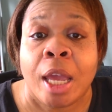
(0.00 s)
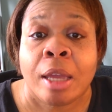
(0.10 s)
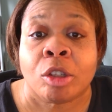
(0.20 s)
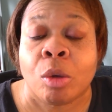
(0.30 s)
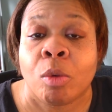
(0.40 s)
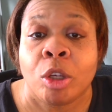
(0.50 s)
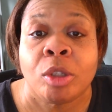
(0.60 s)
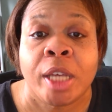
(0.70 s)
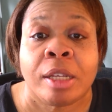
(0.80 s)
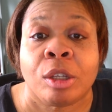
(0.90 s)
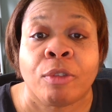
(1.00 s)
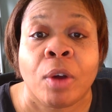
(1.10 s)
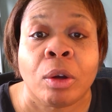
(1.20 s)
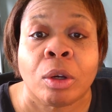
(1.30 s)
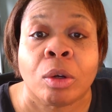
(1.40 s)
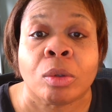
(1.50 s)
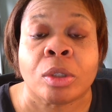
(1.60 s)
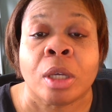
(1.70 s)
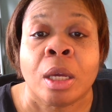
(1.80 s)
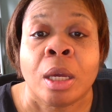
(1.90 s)
so when you take these
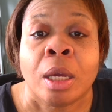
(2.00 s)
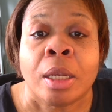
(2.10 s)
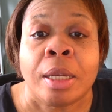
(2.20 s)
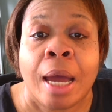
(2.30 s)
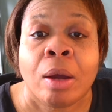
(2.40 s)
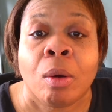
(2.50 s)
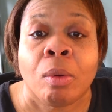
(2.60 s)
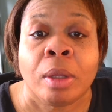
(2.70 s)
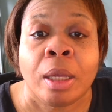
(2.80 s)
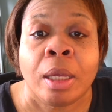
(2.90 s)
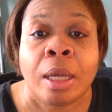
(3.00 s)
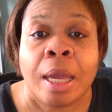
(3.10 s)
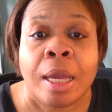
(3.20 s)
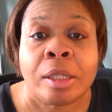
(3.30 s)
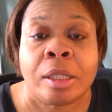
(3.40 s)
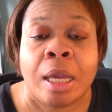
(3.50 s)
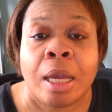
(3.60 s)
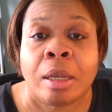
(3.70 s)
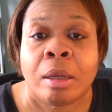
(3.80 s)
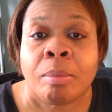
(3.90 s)
photos, not only is
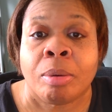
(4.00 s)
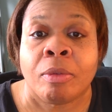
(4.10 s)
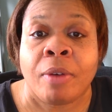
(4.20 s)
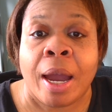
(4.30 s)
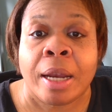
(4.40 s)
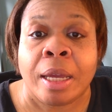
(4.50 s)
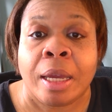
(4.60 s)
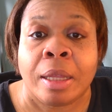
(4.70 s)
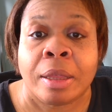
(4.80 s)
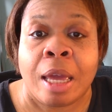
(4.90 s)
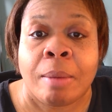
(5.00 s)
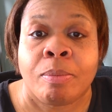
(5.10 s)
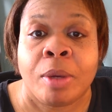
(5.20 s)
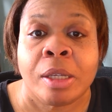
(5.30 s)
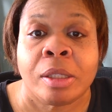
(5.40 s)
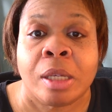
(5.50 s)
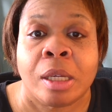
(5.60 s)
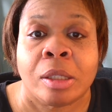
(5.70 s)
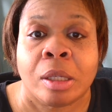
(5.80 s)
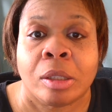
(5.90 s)
it providing that
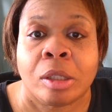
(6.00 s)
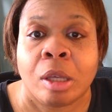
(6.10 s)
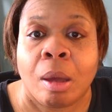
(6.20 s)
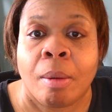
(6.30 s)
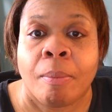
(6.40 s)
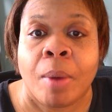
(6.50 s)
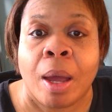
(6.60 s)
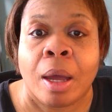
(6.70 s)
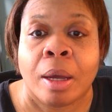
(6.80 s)
business some